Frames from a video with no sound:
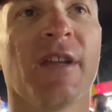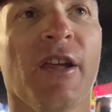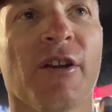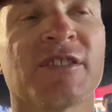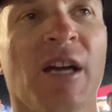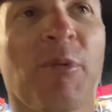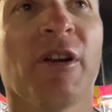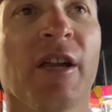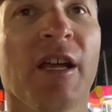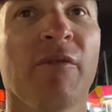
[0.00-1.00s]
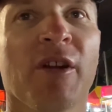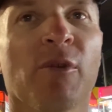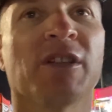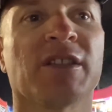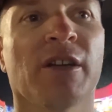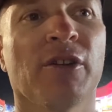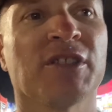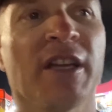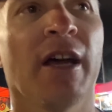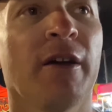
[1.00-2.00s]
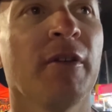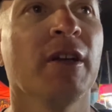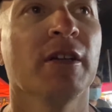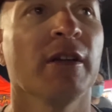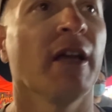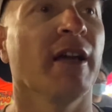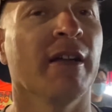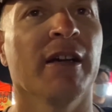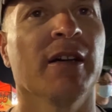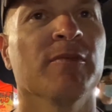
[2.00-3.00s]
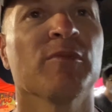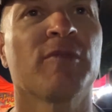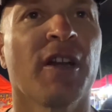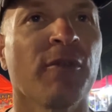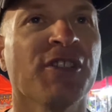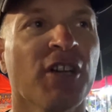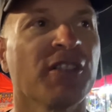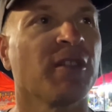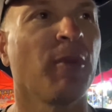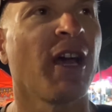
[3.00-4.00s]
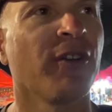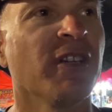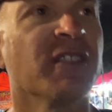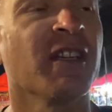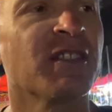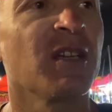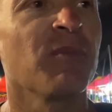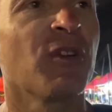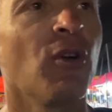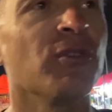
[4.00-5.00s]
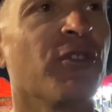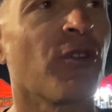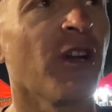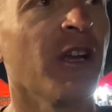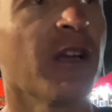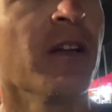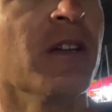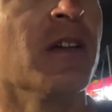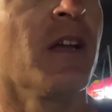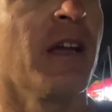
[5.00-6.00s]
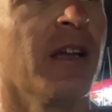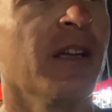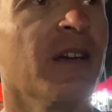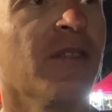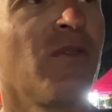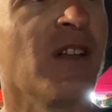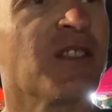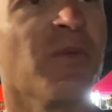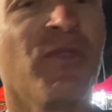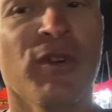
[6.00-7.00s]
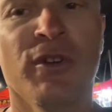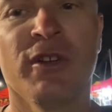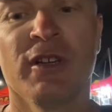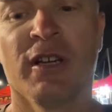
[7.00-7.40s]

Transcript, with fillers: you know, stop here in the evening when the sun goes down and uh, kind of recharge the batteries, get something cold to drink, and uh, find some food.